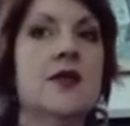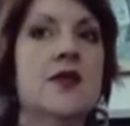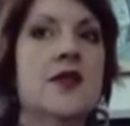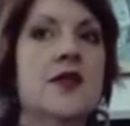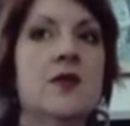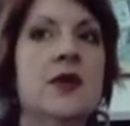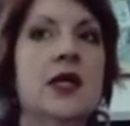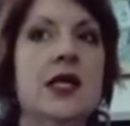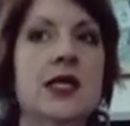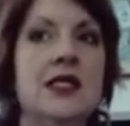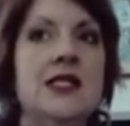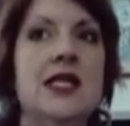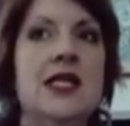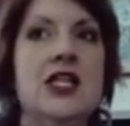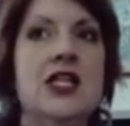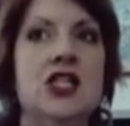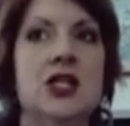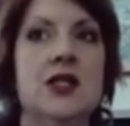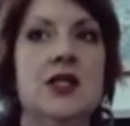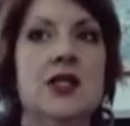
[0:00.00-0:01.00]
The
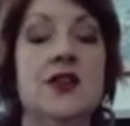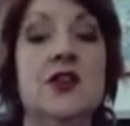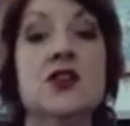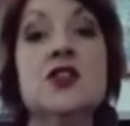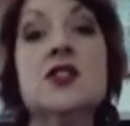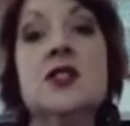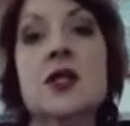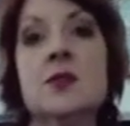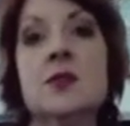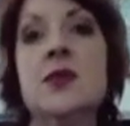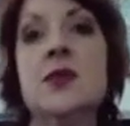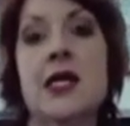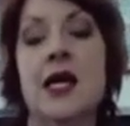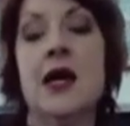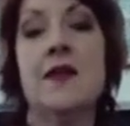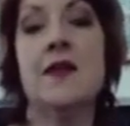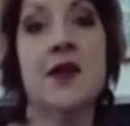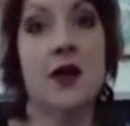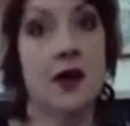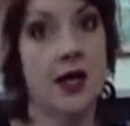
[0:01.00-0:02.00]
realization that there's something
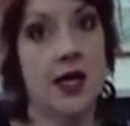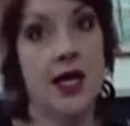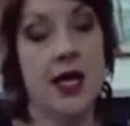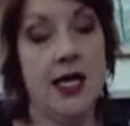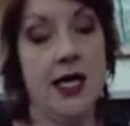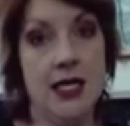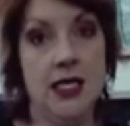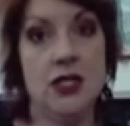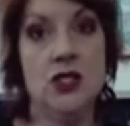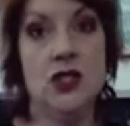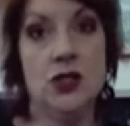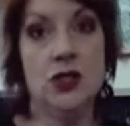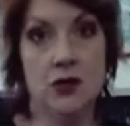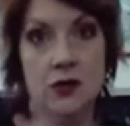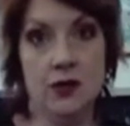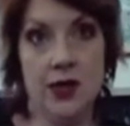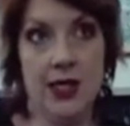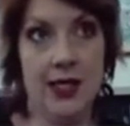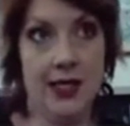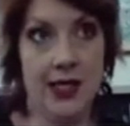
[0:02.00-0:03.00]
out there and I need
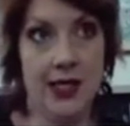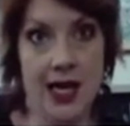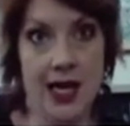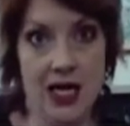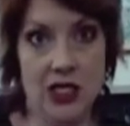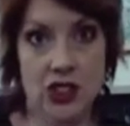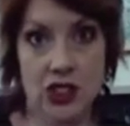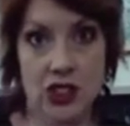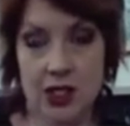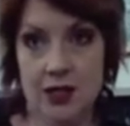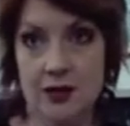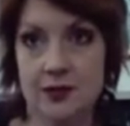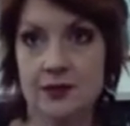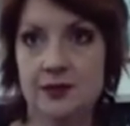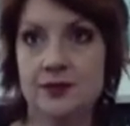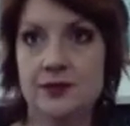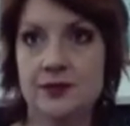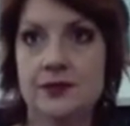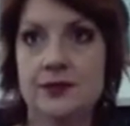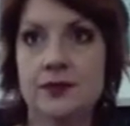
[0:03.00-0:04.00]
to engage
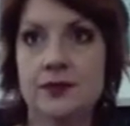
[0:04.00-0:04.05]
in